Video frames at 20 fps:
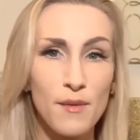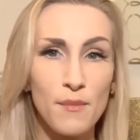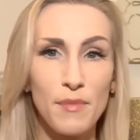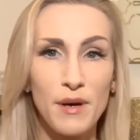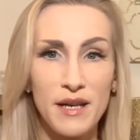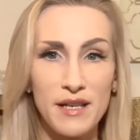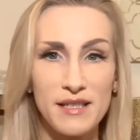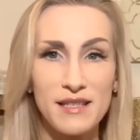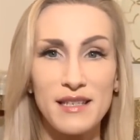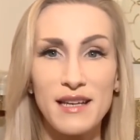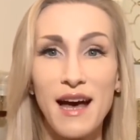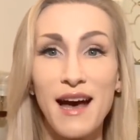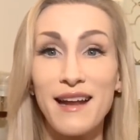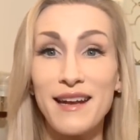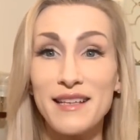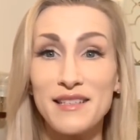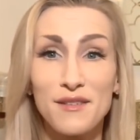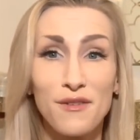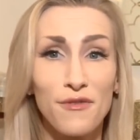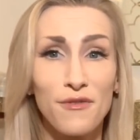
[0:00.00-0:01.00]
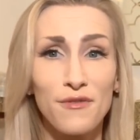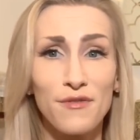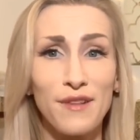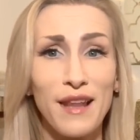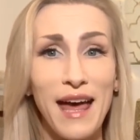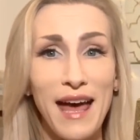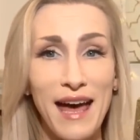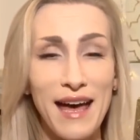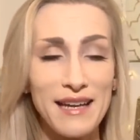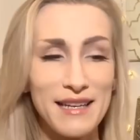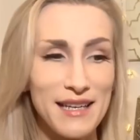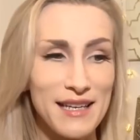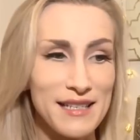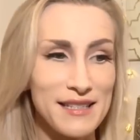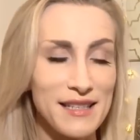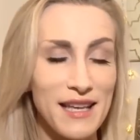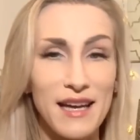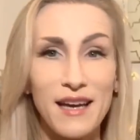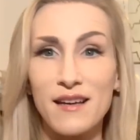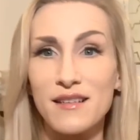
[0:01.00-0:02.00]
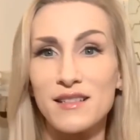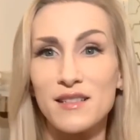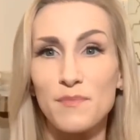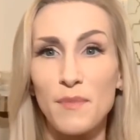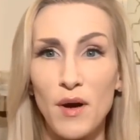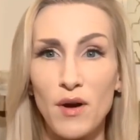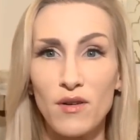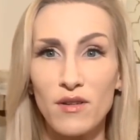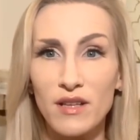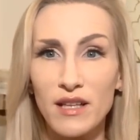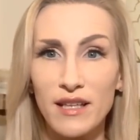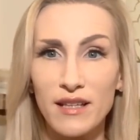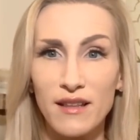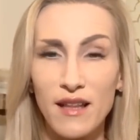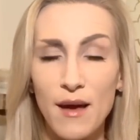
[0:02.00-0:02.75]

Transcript: but it's not as flat as like a sparkling